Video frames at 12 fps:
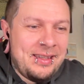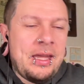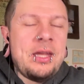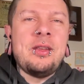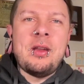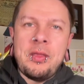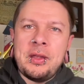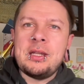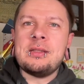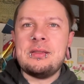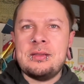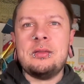You know, I think
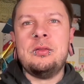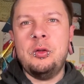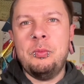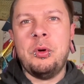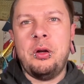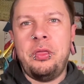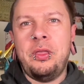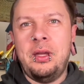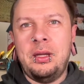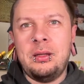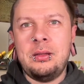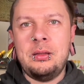it's a two-part
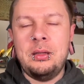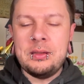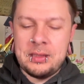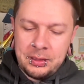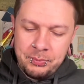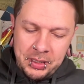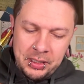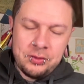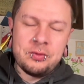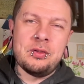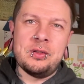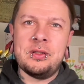thing. It's like my
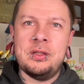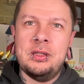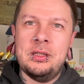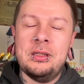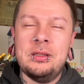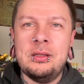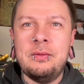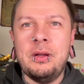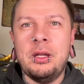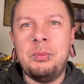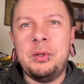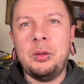interest in
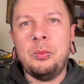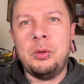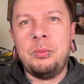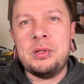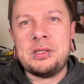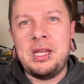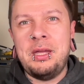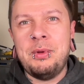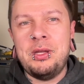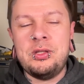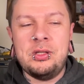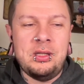developing the WordPress game
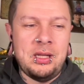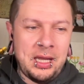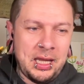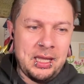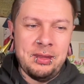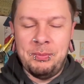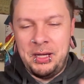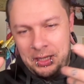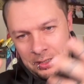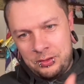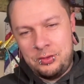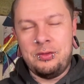engine and my
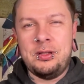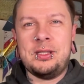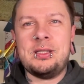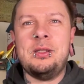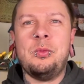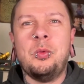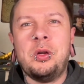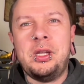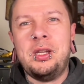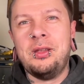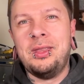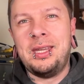interest in
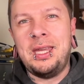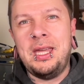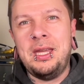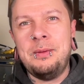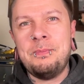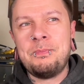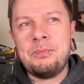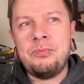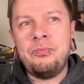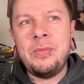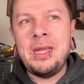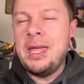working on the game.
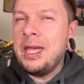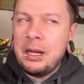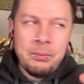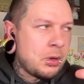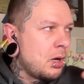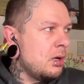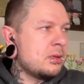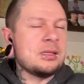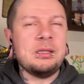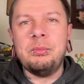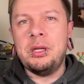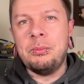And I'm
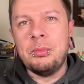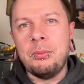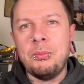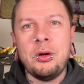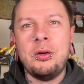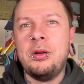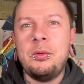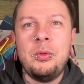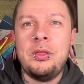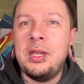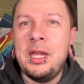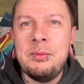constantly being bombarded
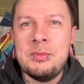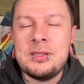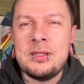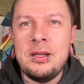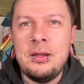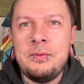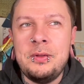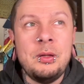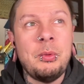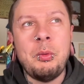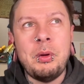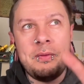with game stuff. You know,
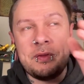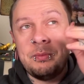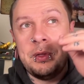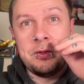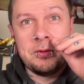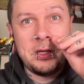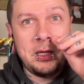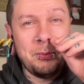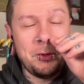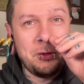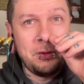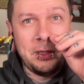my wife's a major
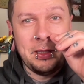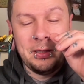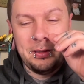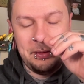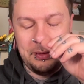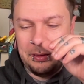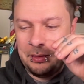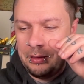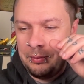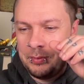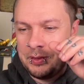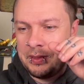gamer, and
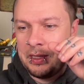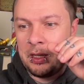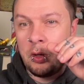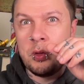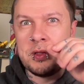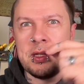I'm just like always